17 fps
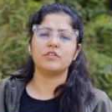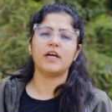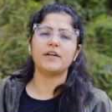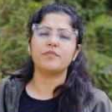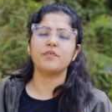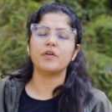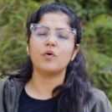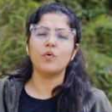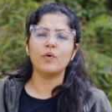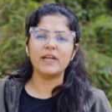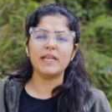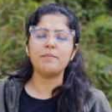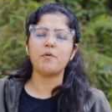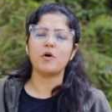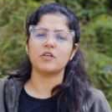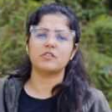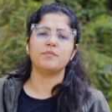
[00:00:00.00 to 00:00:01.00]
that were only
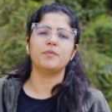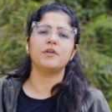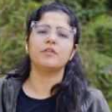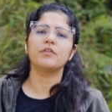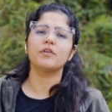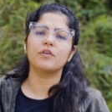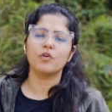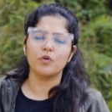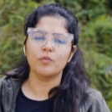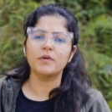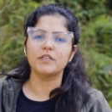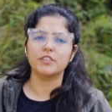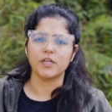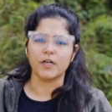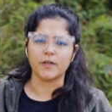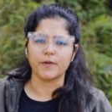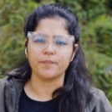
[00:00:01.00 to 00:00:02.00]
possible on the global
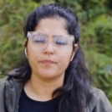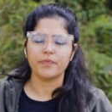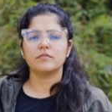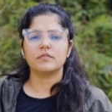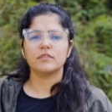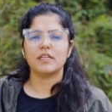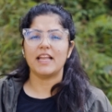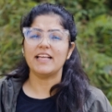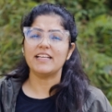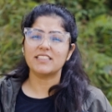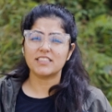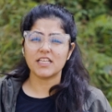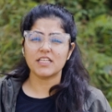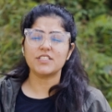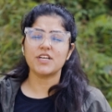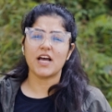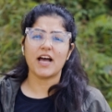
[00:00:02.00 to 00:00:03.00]
shutter, like
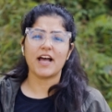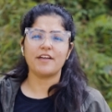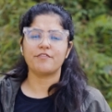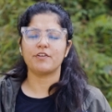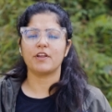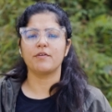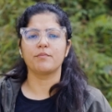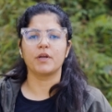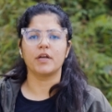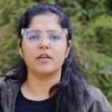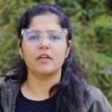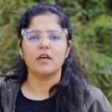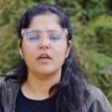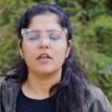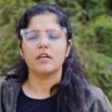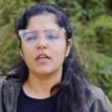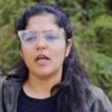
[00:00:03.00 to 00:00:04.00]
such a high frame rate.
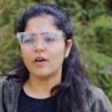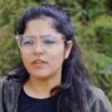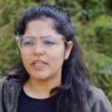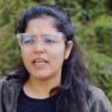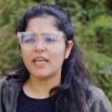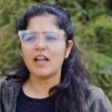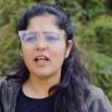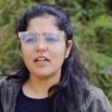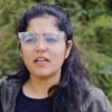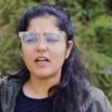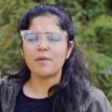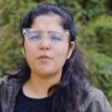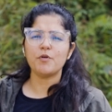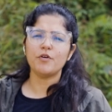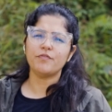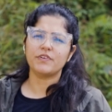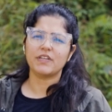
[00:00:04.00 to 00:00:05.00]
Now there are a
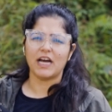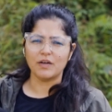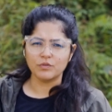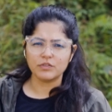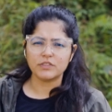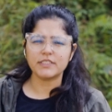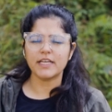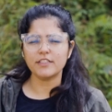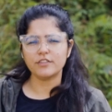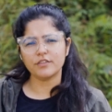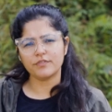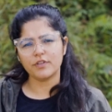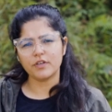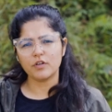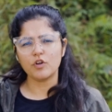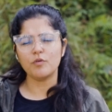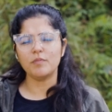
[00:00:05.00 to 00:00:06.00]
couple of downsides of
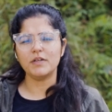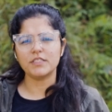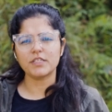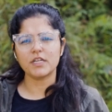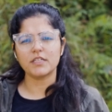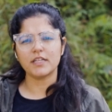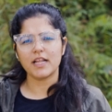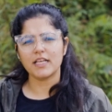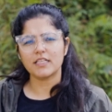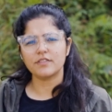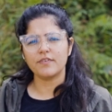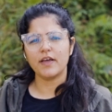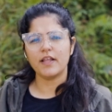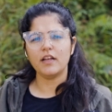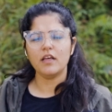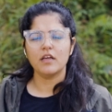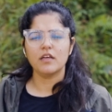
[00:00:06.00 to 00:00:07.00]
the global shutter as
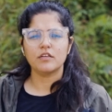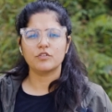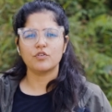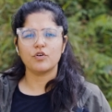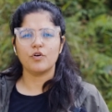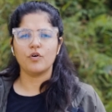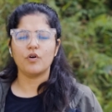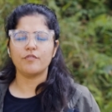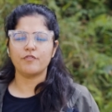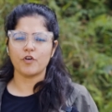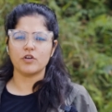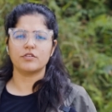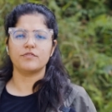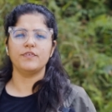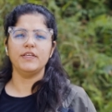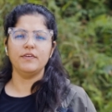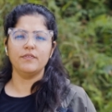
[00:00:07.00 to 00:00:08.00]
well, so of
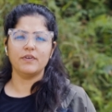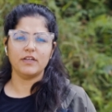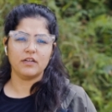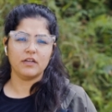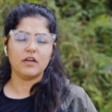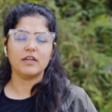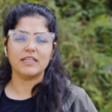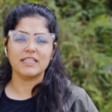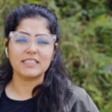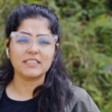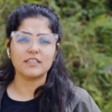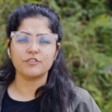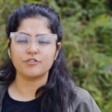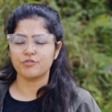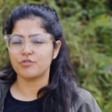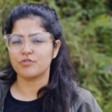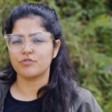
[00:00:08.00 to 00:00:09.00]
course we will
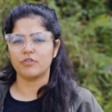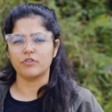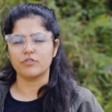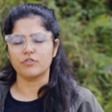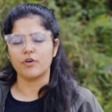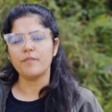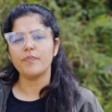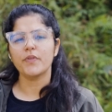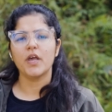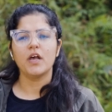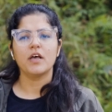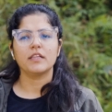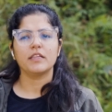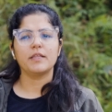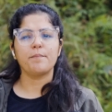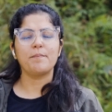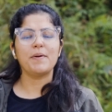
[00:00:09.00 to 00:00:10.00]
discuss those also.
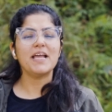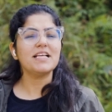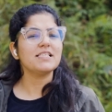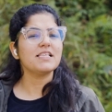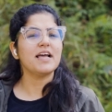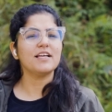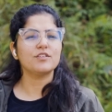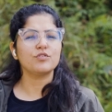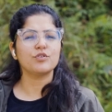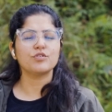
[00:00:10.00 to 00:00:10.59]
The base ISO